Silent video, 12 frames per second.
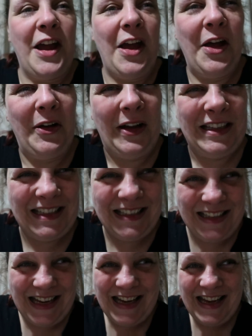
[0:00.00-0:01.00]
to go because
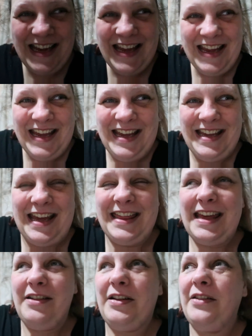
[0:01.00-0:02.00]
uh, yeah
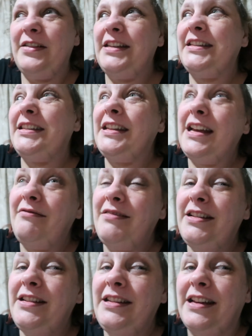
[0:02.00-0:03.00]
that'll go into that
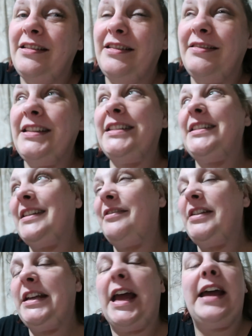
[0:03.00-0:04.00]
one that'll go into that
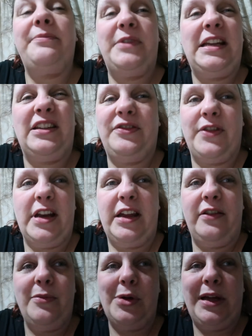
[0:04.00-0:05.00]
one yeah it's fine I
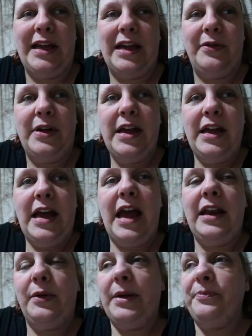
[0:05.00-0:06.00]
can work it out
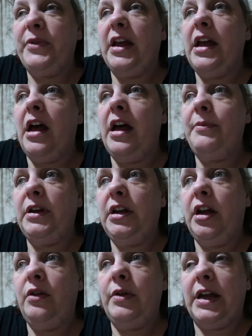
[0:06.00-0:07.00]
anyway I'm going to
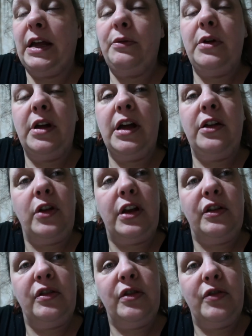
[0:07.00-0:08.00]
go now and,
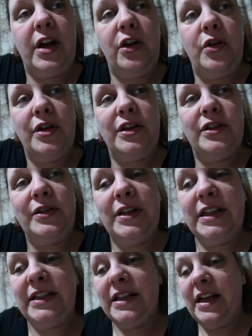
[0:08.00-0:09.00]
and crack on and do
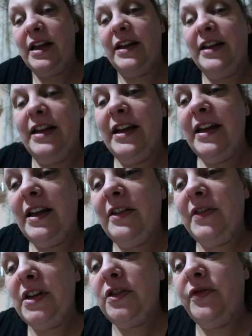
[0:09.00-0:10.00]
this uh,
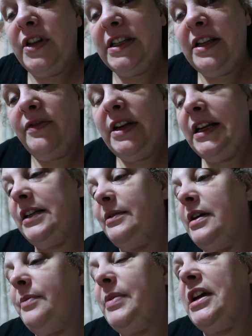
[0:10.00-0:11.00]
finish off this lovely little
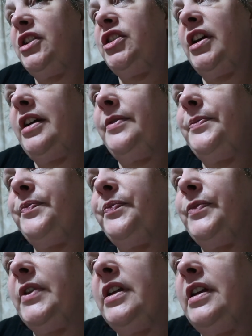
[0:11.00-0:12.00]
picture
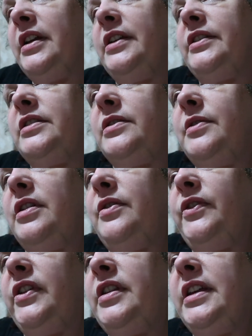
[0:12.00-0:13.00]
so they're
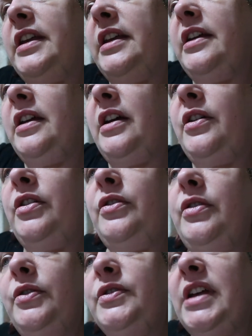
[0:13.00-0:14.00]
using the uh, Hoo
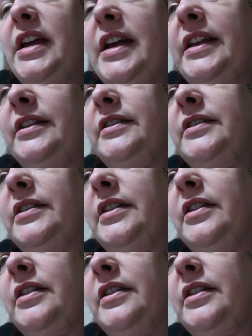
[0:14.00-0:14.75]
Hoo's and